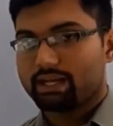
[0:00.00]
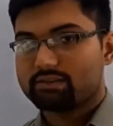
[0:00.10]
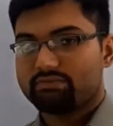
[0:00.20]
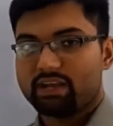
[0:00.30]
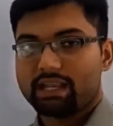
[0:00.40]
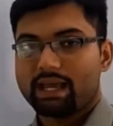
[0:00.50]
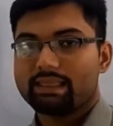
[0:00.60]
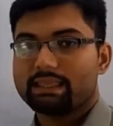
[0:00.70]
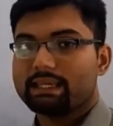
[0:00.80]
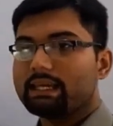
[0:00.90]
as well
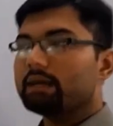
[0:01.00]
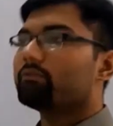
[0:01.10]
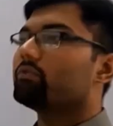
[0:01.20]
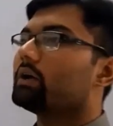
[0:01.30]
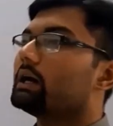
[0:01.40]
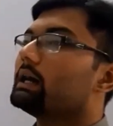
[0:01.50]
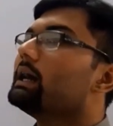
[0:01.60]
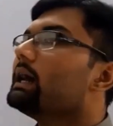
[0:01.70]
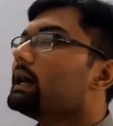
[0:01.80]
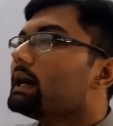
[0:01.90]
and they
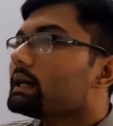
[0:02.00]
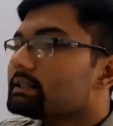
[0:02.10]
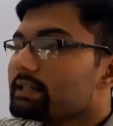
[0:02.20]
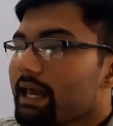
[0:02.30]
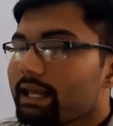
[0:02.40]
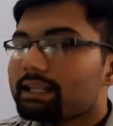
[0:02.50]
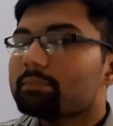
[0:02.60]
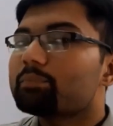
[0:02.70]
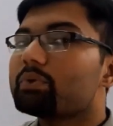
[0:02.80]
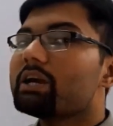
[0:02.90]
take the
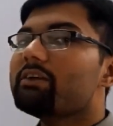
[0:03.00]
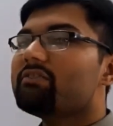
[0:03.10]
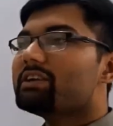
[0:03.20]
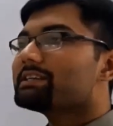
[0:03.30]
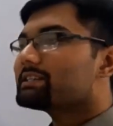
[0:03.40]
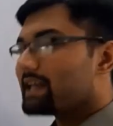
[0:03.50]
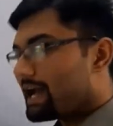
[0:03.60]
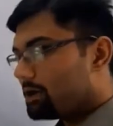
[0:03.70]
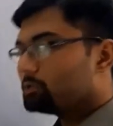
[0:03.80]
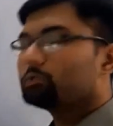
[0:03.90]
previous
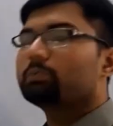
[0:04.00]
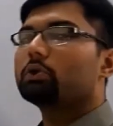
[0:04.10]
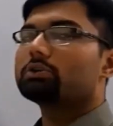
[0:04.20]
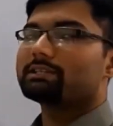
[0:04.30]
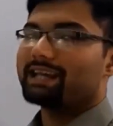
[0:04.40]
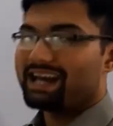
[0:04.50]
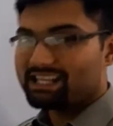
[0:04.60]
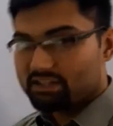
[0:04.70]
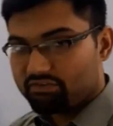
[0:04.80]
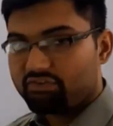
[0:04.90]
outputs
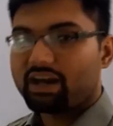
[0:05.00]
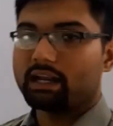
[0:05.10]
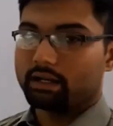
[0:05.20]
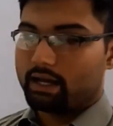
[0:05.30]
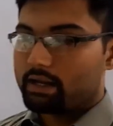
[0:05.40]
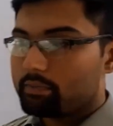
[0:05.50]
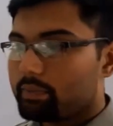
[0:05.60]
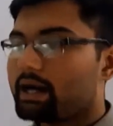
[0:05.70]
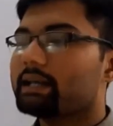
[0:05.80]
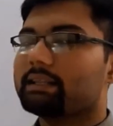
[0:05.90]
as well and
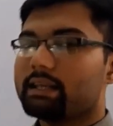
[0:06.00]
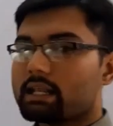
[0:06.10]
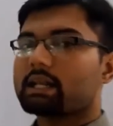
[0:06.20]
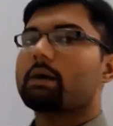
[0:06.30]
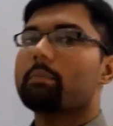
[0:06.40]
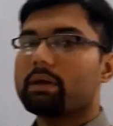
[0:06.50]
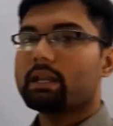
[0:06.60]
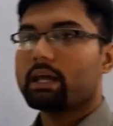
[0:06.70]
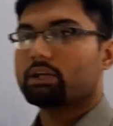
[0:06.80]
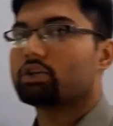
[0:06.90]
by their
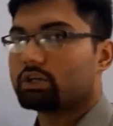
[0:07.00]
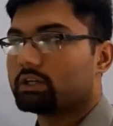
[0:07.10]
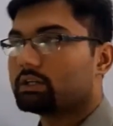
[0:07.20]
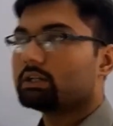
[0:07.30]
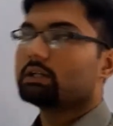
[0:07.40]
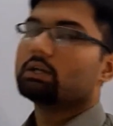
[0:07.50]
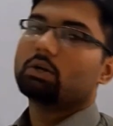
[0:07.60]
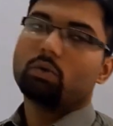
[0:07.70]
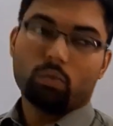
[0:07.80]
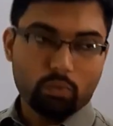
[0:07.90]
combination
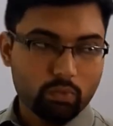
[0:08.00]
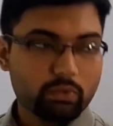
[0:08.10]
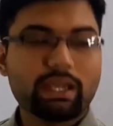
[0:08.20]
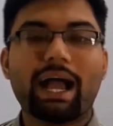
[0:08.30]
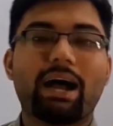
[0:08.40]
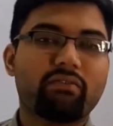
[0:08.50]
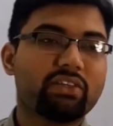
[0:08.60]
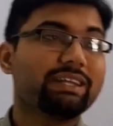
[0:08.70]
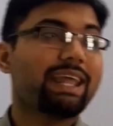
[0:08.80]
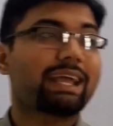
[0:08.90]
we have
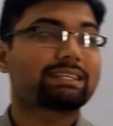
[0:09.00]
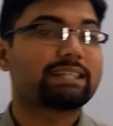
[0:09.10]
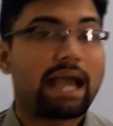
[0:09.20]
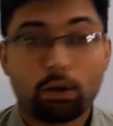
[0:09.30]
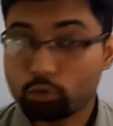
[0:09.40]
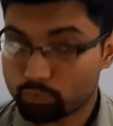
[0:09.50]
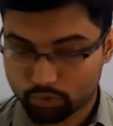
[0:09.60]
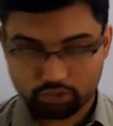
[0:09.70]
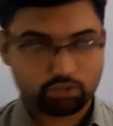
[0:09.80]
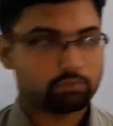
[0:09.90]
the next
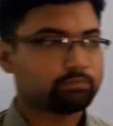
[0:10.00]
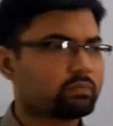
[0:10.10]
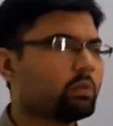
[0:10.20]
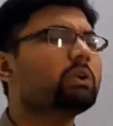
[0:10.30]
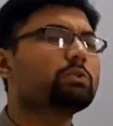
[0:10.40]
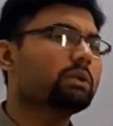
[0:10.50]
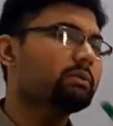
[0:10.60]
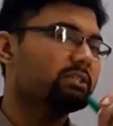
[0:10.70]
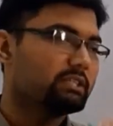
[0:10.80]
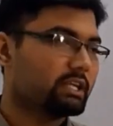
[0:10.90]
output which we'll
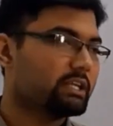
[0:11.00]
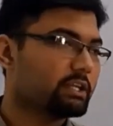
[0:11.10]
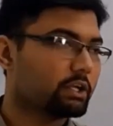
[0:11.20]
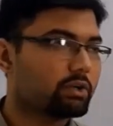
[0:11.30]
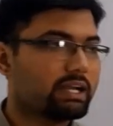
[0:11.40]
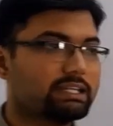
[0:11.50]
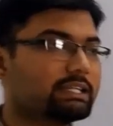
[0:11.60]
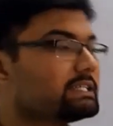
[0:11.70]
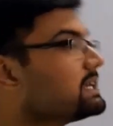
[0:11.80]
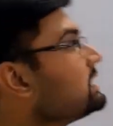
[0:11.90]
study in a great
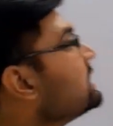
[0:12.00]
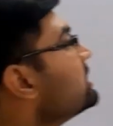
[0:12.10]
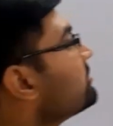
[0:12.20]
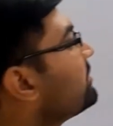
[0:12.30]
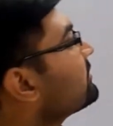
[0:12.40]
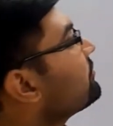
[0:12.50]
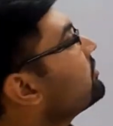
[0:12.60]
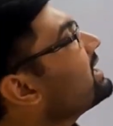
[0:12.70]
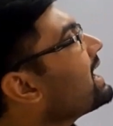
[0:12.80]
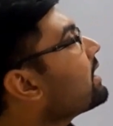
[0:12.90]
detail but
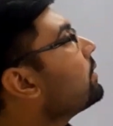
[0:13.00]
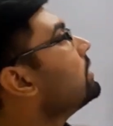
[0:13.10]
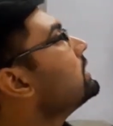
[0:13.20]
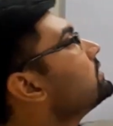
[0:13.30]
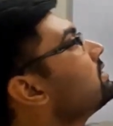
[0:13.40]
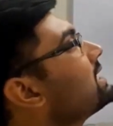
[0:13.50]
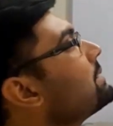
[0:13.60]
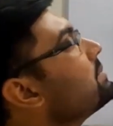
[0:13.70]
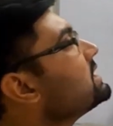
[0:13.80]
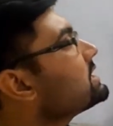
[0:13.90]
for now the
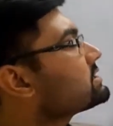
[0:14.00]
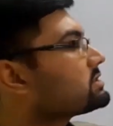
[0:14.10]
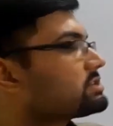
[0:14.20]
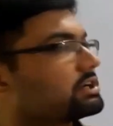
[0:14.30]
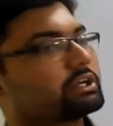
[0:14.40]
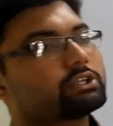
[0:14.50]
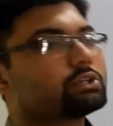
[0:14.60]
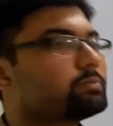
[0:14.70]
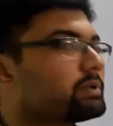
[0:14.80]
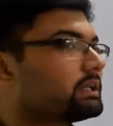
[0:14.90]
combinational circuit
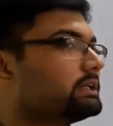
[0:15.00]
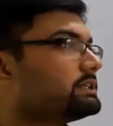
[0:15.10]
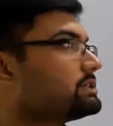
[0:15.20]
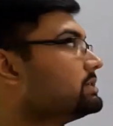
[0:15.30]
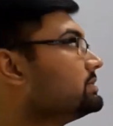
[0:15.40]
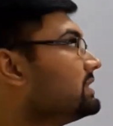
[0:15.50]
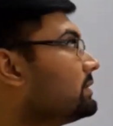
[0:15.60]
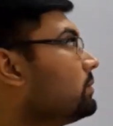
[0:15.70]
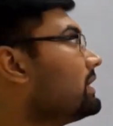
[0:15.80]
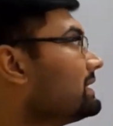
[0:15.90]
should be clear to you
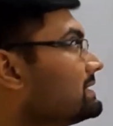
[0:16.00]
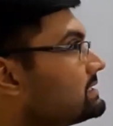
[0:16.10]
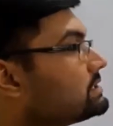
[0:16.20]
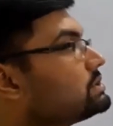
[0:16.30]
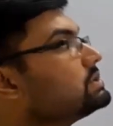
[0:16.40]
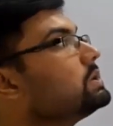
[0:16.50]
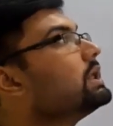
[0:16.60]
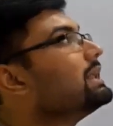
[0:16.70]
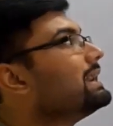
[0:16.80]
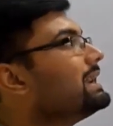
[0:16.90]
that what does it do
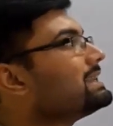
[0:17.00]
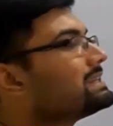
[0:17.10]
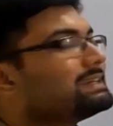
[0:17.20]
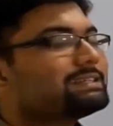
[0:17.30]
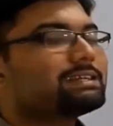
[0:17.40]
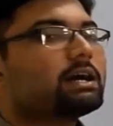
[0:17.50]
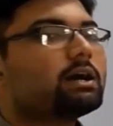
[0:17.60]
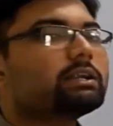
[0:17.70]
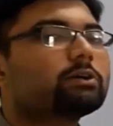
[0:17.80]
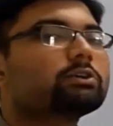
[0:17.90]
it is
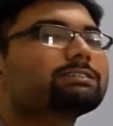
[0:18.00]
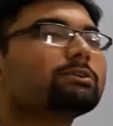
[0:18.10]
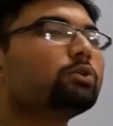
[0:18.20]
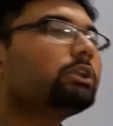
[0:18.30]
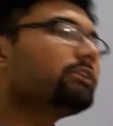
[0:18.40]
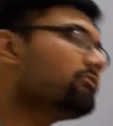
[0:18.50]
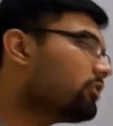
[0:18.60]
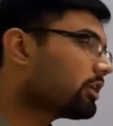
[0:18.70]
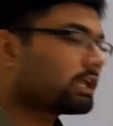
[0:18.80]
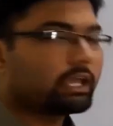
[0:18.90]
it is only
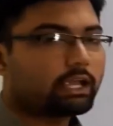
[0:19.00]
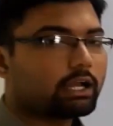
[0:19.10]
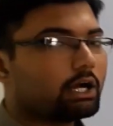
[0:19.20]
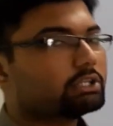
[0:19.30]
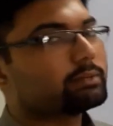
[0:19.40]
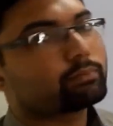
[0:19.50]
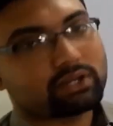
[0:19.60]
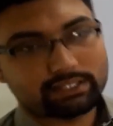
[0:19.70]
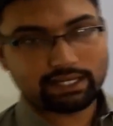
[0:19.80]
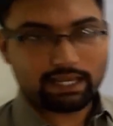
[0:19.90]
working on the
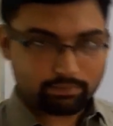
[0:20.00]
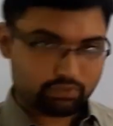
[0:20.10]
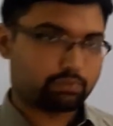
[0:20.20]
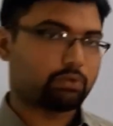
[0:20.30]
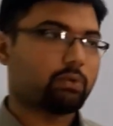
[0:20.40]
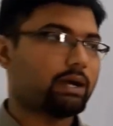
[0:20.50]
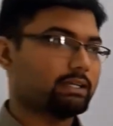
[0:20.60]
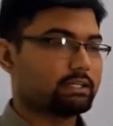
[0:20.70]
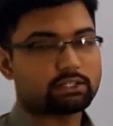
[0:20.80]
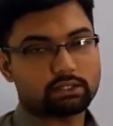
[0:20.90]
present input
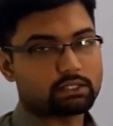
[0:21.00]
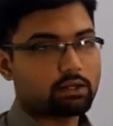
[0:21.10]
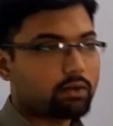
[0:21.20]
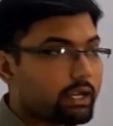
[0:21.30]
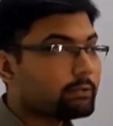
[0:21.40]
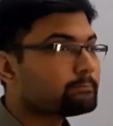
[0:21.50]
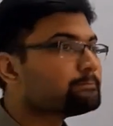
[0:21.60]
provided to it all right